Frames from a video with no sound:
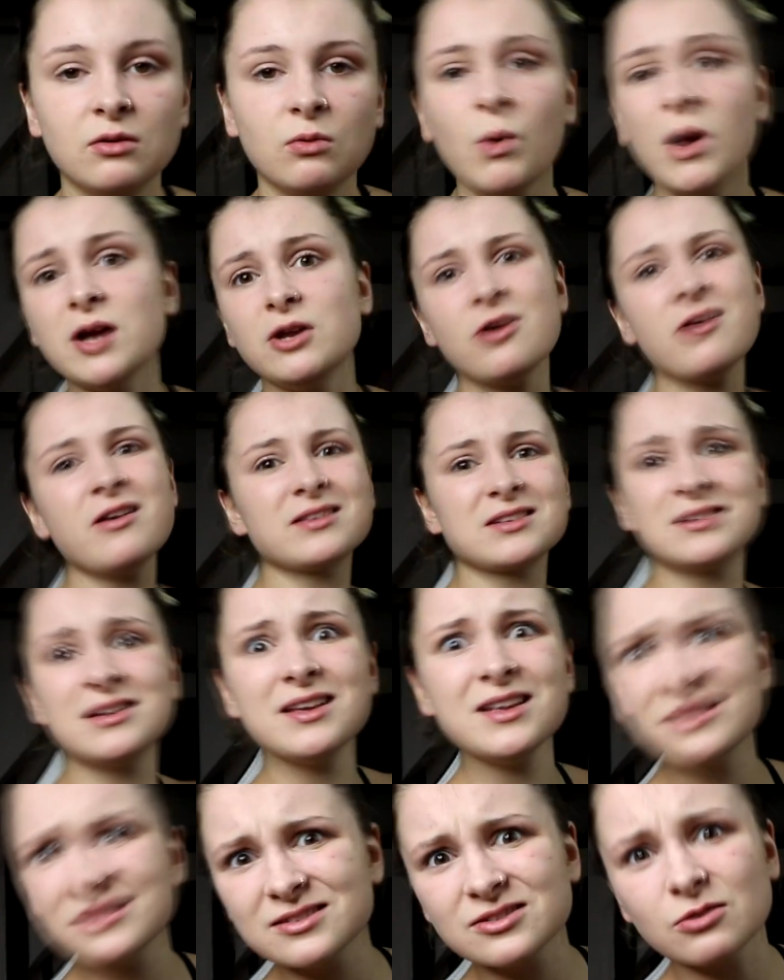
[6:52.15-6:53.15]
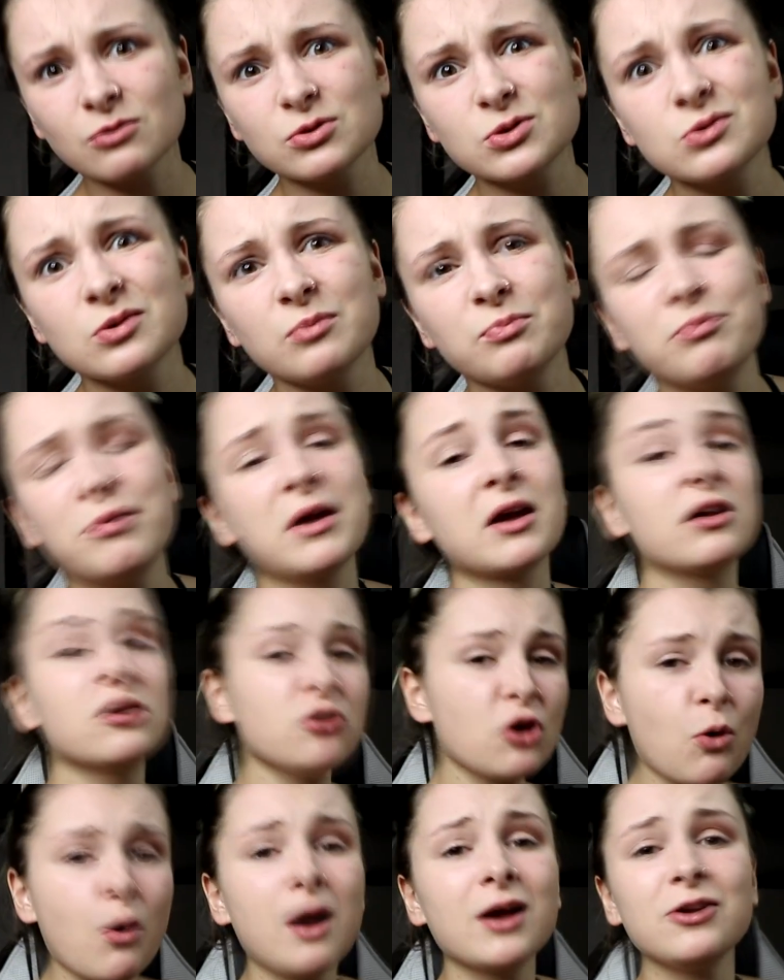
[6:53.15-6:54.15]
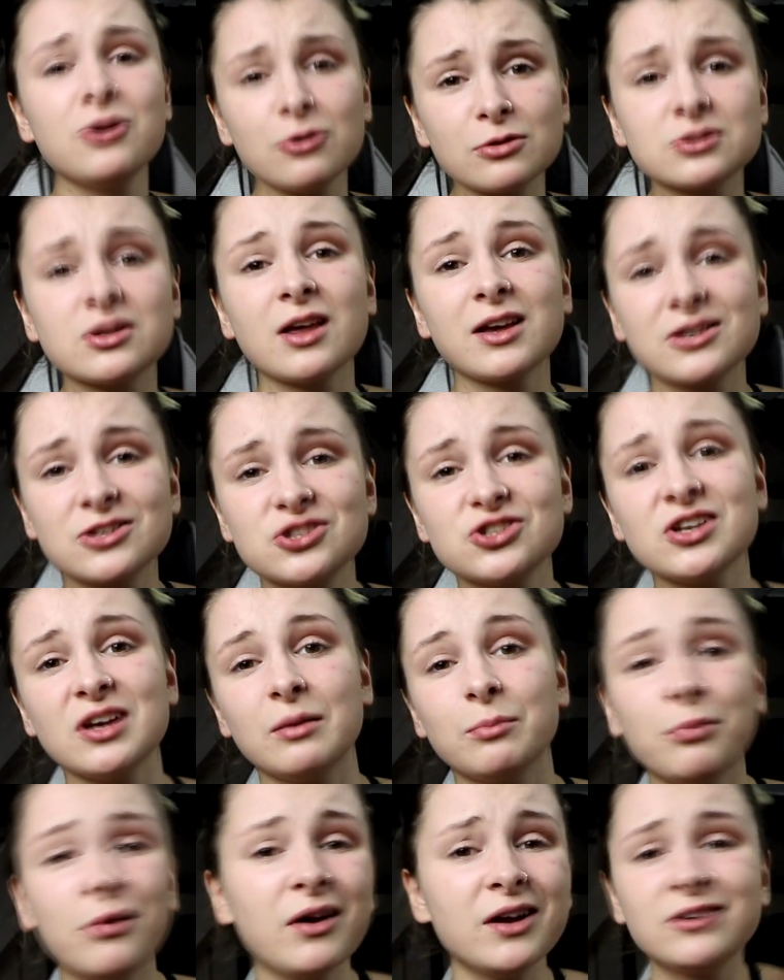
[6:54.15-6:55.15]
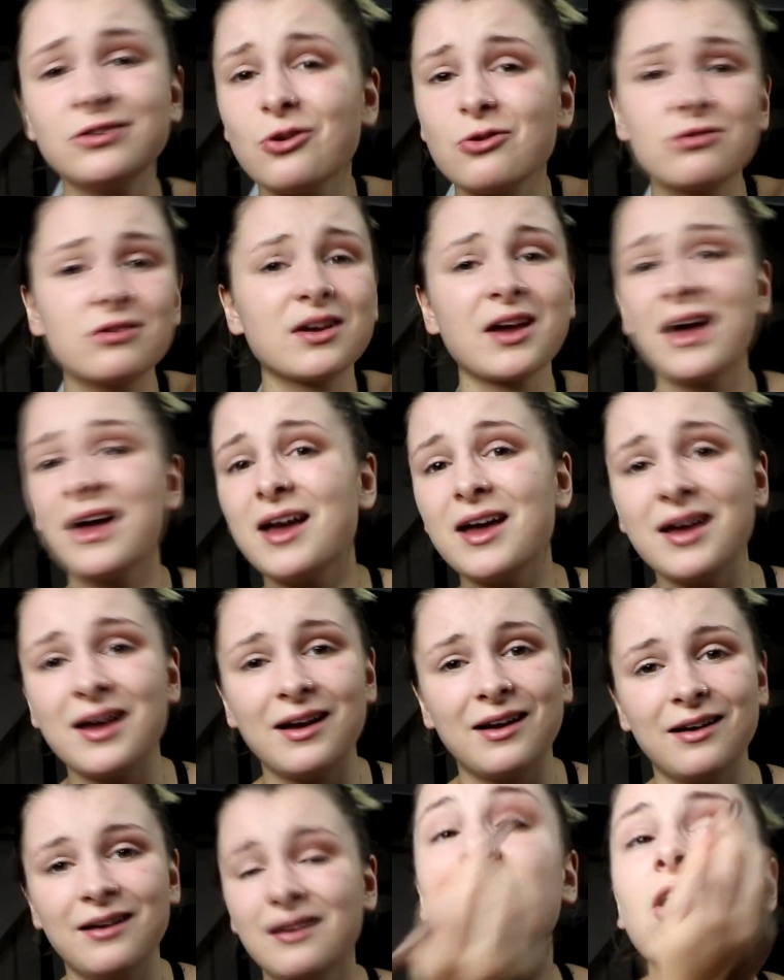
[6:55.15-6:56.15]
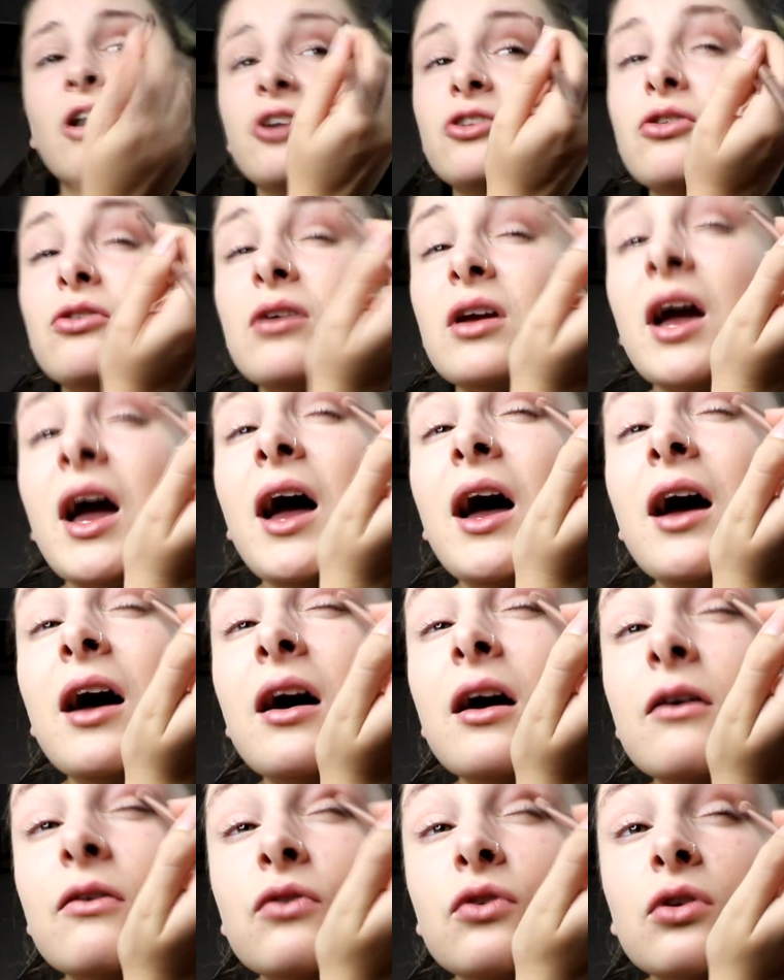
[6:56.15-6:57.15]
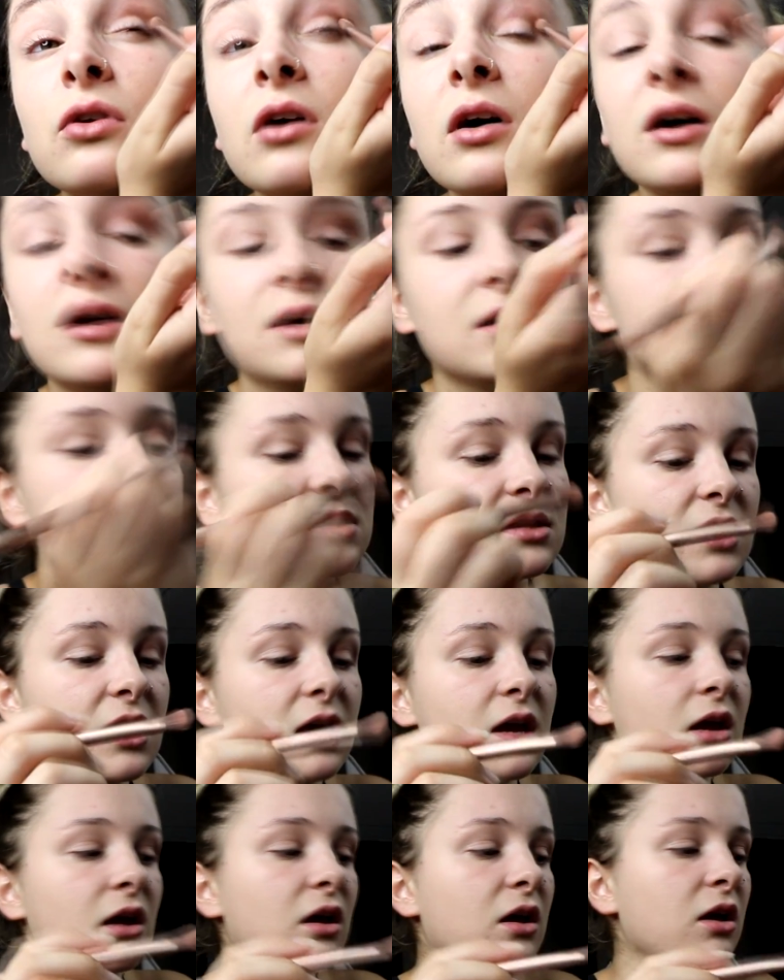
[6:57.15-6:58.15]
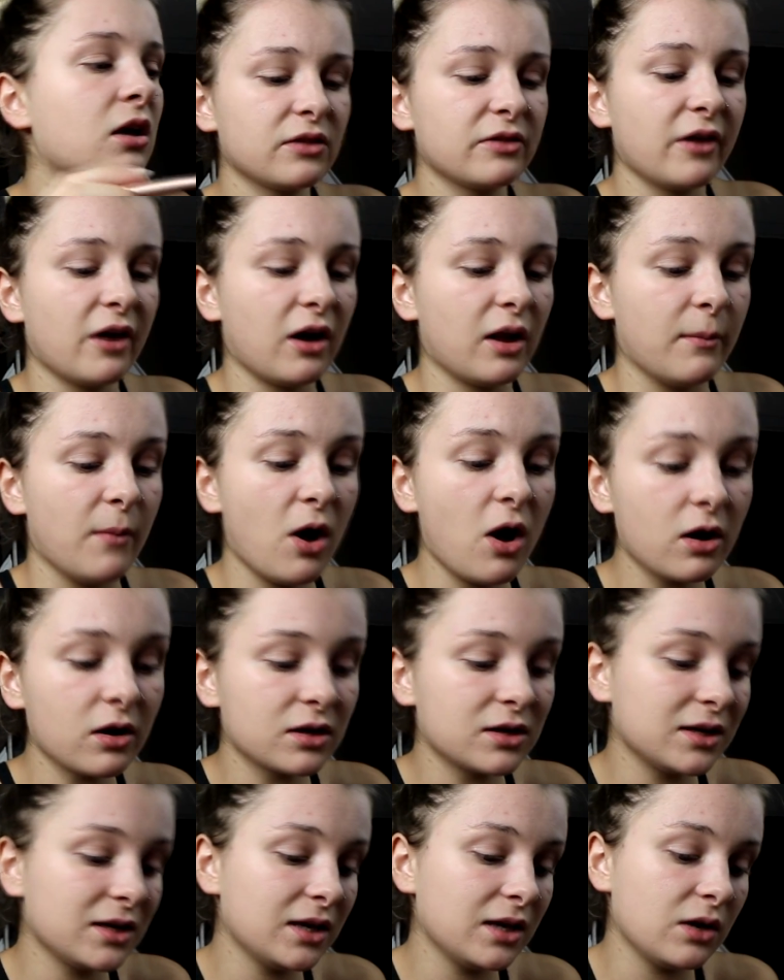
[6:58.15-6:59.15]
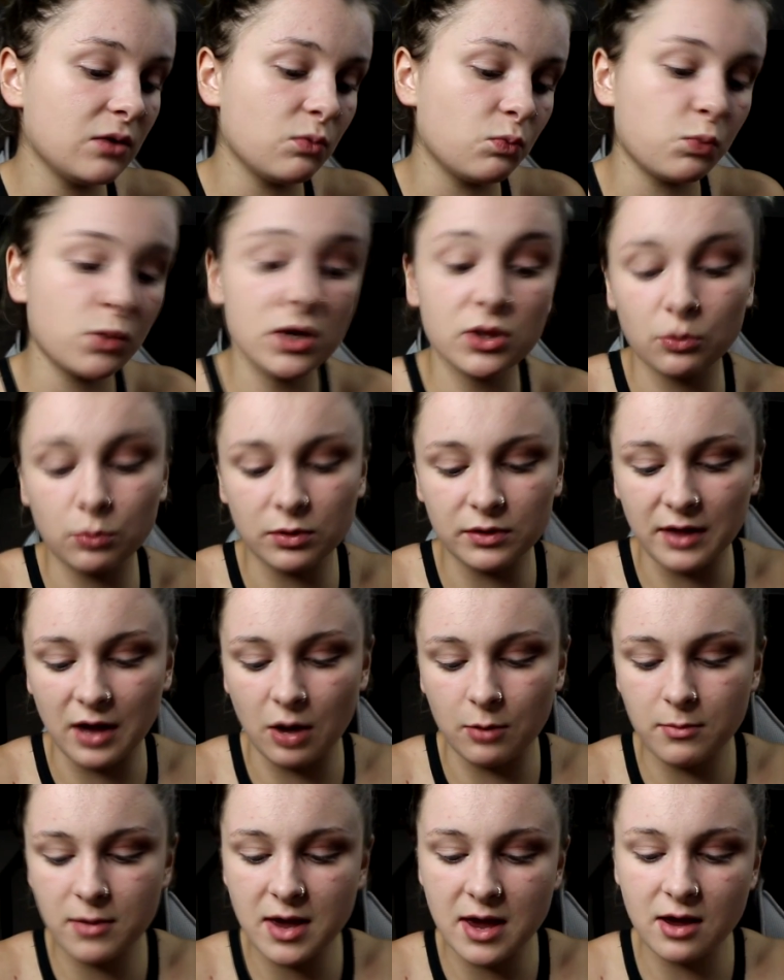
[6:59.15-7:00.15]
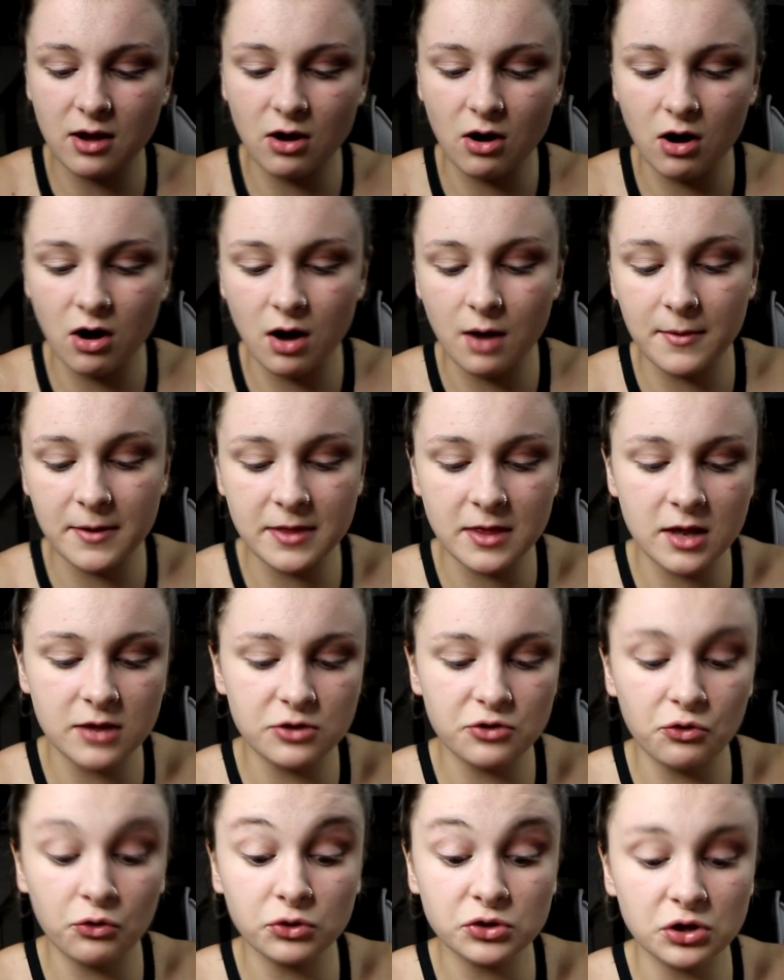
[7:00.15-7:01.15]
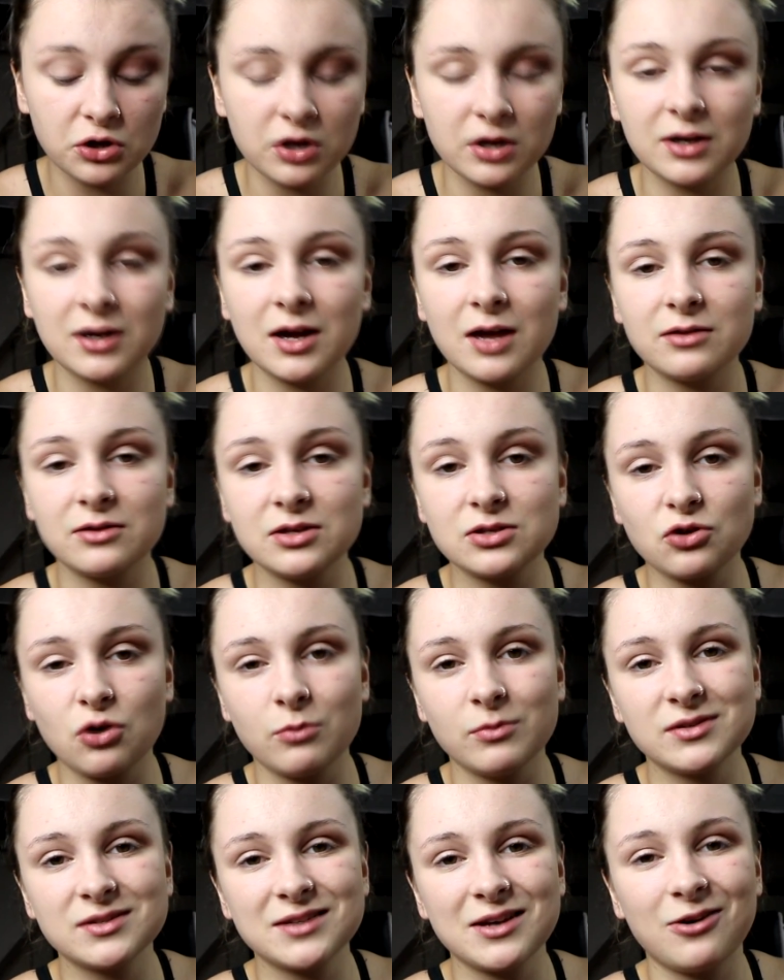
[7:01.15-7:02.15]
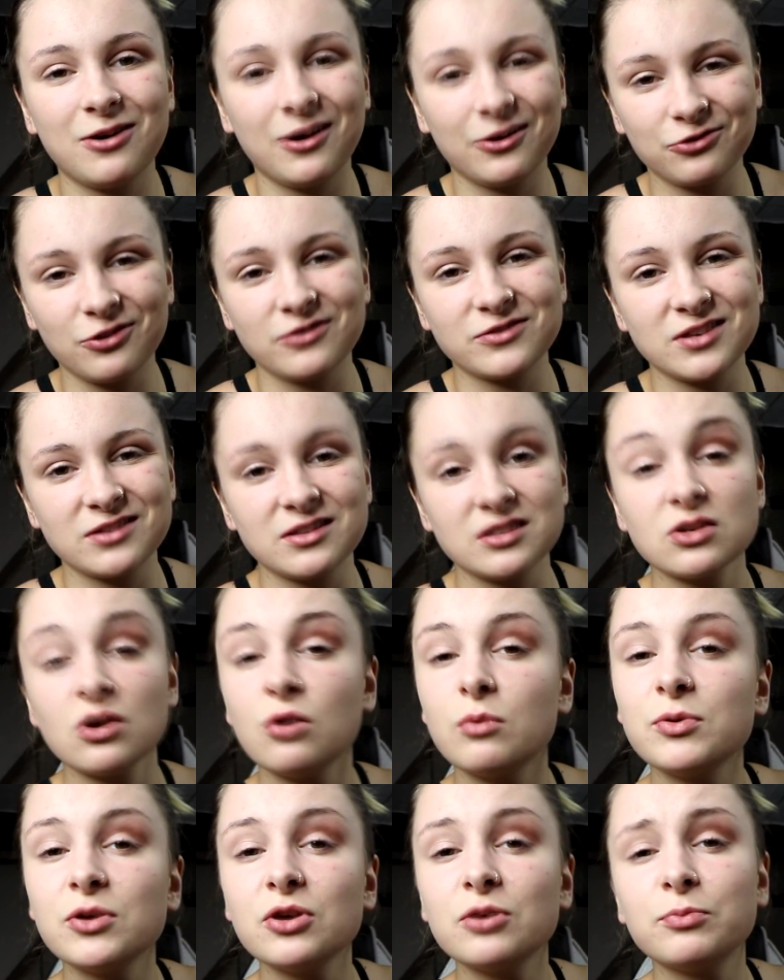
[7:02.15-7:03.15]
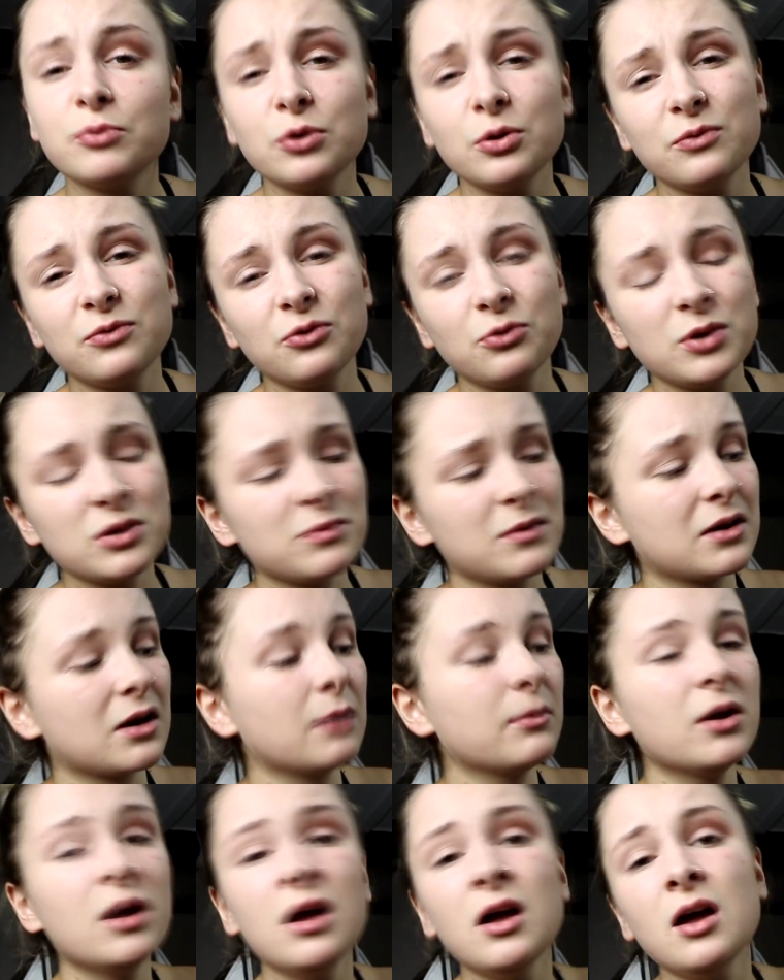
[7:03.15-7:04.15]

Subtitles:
Wait, no, that's an insult to a pig. No, I look like shit, but I don't care. I don't care if you guys think that I'm ugly with or without makeup. And then you're also gonna get these comments now after I've said this, oh, but you're beautiful with makeup.